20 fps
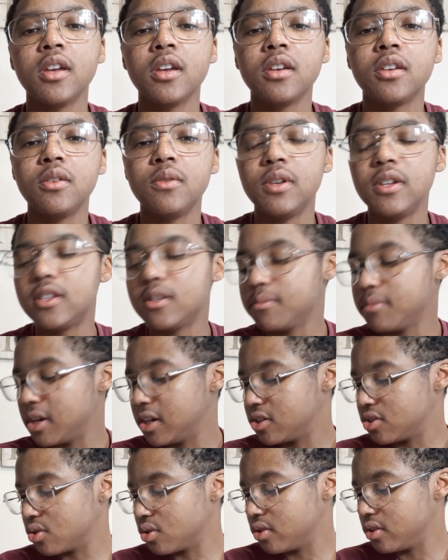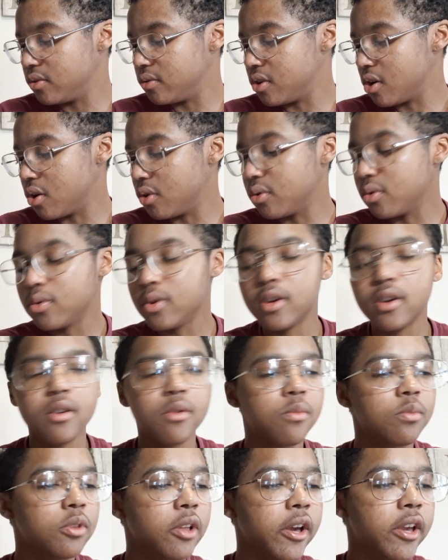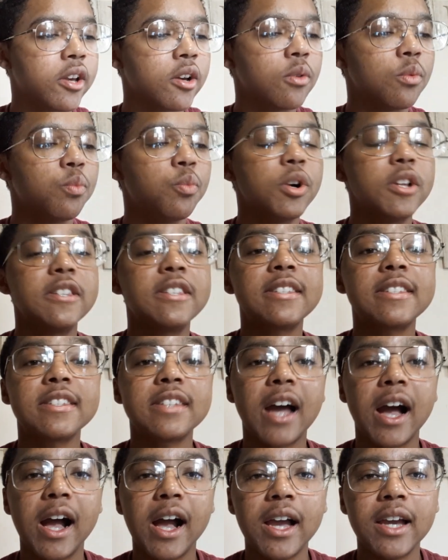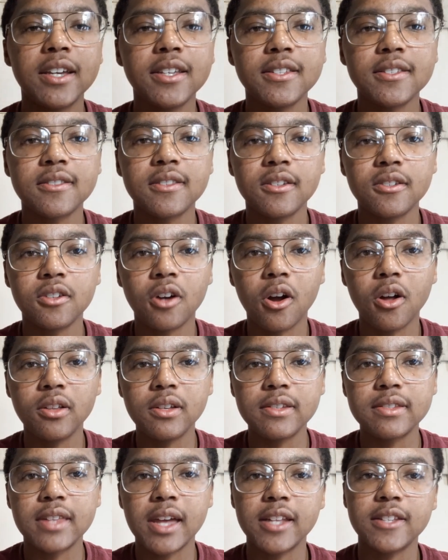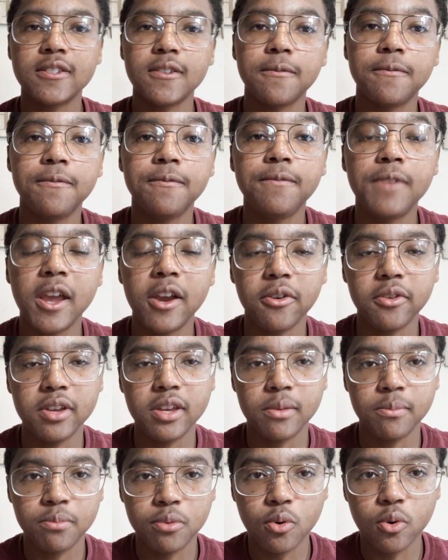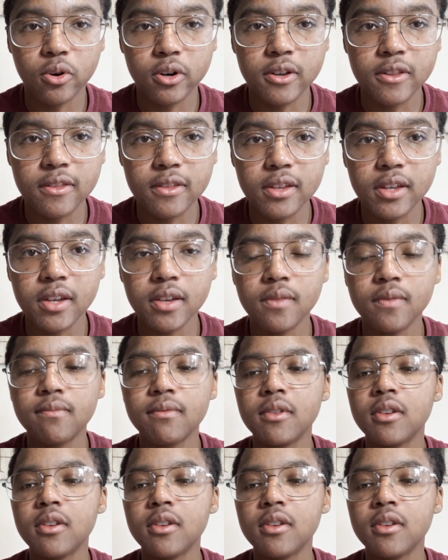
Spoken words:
You need to make sure you know like what size the doll is. That's a very important thing.